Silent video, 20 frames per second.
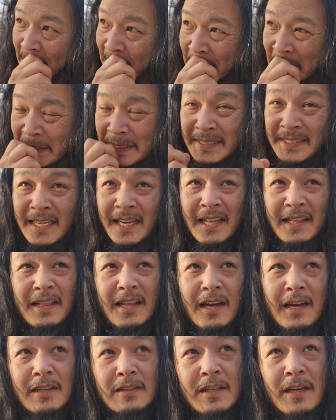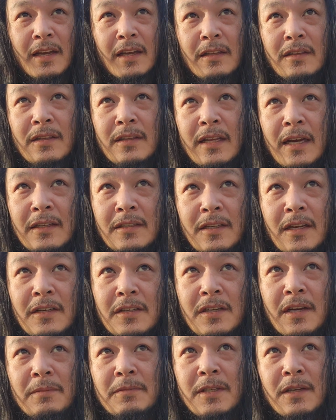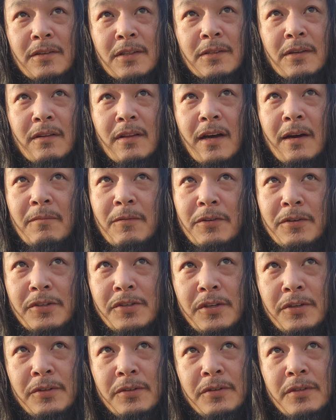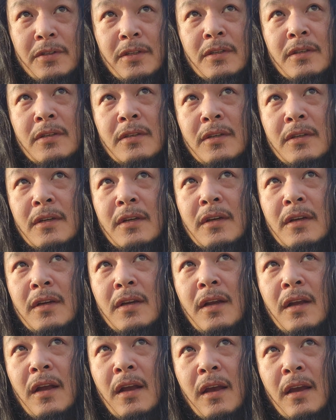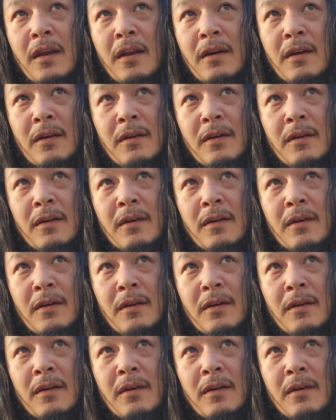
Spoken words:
he said like that skate shop sells a lot more shoes. And